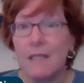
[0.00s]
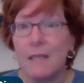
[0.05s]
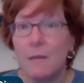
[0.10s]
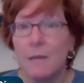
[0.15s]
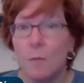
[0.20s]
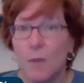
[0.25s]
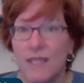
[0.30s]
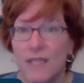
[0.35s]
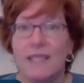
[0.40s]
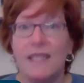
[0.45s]

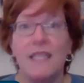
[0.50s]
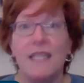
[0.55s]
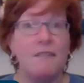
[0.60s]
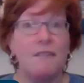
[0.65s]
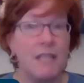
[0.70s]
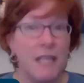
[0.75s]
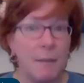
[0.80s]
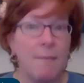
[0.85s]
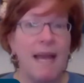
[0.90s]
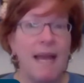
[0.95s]
with
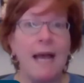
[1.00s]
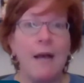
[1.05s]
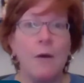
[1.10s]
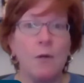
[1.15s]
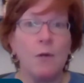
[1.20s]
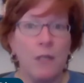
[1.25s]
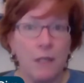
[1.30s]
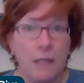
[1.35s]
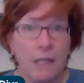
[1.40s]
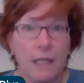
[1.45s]
significant
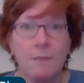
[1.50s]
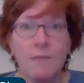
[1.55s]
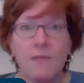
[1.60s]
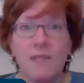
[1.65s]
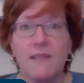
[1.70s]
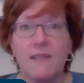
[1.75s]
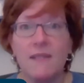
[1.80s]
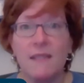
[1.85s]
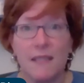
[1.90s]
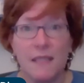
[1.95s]
power
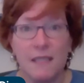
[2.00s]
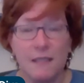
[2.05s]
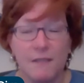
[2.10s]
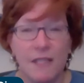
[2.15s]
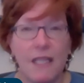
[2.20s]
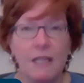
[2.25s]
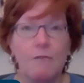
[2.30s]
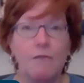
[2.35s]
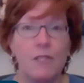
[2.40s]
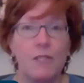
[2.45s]
comes
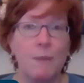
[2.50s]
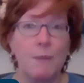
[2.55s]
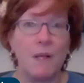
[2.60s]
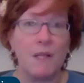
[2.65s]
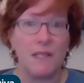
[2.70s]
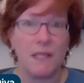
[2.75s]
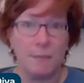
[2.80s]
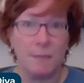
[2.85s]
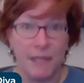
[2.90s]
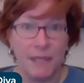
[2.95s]
significant
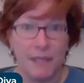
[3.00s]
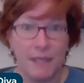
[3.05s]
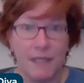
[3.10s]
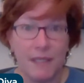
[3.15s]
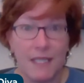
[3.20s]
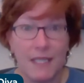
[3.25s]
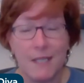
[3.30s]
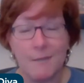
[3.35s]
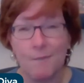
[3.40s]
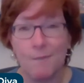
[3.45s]

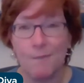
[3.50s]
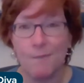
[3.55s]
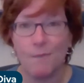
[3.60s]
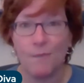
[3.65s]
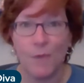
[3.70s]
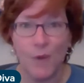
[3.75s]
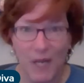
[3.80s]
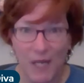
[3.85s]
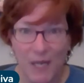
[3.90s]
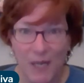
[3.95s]
responsibility,
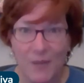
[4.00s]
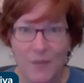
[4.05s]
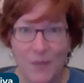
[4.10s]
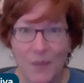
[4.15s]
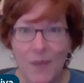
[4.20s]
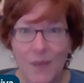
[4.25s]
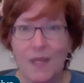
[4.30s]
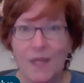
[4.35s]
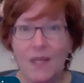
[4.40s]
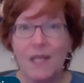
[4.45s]
right?
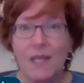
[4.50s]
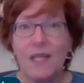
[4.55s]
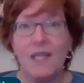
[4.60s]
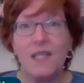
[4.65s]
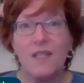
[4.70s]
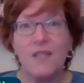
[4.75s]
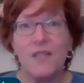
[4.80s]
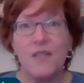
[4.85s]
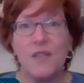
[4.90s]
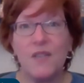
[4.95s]

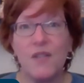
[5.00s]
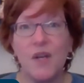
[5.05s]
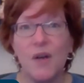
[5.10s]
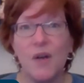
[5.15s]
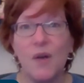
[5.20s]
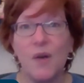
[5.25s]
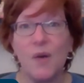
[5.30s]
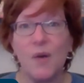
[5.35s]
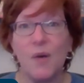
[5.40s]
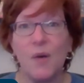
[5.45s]

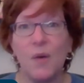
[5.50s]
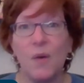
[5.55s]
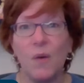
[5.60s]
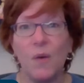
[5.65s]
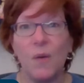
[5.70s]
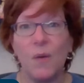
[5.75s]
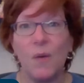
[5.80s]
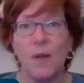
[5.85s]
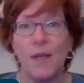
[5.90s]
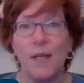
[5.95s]

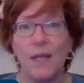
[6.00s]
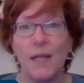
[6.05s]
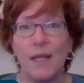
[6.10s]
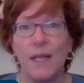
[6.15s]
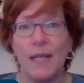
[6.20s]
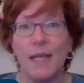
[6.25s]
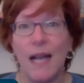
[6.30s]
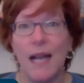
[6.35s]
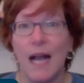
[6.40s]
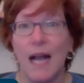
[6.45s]
So
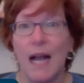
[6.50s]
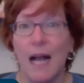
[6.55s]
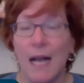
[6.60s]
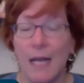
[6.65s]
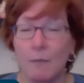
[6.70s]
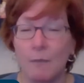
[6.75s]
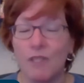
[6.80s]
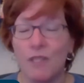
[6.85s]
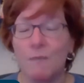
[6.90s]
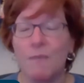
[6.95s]

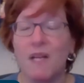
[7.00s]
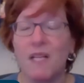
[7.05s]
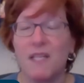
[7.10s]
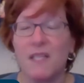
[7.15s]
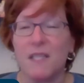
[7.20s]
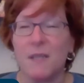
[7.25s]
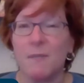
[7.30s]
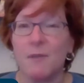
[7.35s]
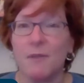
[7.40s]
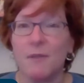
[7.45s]
I'm
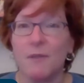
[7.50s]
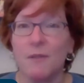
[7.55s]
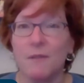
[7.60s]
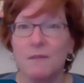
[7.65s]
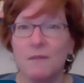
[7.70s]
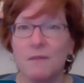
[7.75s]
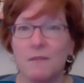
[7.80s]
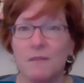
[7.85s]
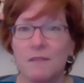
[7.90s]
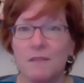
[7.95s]
responsible
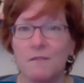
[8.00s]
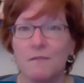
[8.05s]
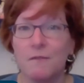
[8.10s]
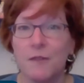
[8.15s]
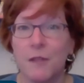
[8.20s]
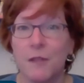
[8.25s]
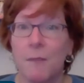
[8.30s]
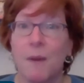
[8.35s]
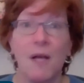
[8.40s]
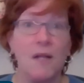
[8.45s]

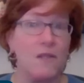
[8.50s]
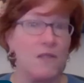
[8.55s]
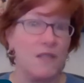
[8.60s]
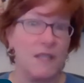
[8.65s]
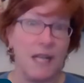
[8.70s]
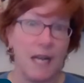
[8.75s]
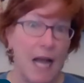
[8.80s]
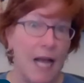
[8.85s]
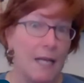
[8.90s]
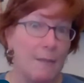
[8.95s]
for the models
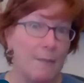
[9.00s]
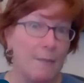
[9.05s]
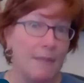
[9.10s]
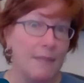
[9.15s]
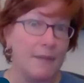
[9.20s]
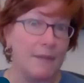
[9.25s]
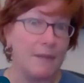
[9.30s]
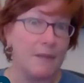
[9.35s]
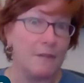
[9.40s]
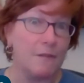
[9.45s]
that I
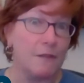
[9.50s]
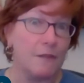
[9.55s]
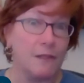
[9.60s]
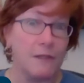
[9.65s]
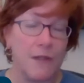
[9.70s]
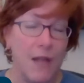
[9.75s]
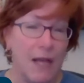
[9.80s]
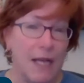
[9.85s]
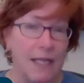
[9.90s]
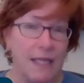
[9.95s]
build for
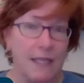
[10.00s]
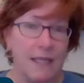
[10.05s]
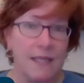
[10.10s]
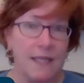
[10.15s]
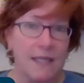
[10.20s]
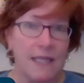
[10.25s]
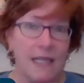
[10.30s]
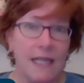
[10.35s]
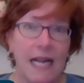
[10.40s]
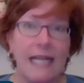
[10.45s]

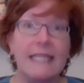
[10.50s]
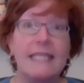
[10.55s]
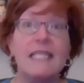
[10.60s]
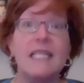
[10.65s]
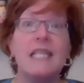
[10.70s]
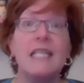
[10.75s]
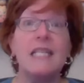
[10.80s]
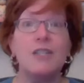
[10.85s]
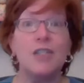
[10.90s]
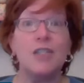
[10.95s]
clients, that I
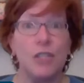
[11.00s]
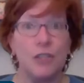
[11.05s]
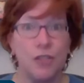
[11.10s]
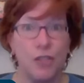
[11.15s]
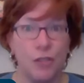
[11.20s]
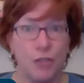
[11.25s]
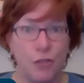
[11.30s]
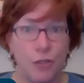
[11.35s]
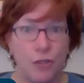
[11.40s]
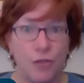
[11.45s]
teach
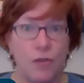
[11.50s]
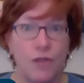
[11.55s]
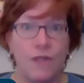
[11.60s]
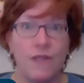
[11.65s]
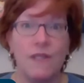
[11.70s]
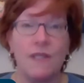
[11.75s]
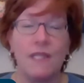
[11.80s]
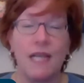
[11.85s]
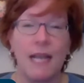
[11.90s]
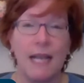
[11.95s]

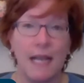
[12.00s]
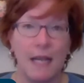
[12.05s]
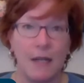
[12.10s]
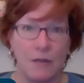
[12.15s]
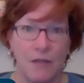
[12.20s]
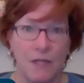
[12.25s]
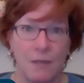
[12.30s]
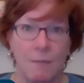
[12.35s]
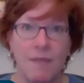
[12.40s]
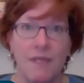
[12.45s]
students how
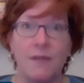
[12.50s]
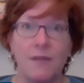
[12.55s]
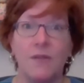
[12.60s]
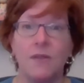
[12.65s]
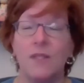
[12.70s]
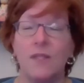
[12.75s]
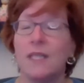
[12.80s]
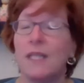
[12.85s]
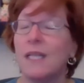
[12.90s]
to build.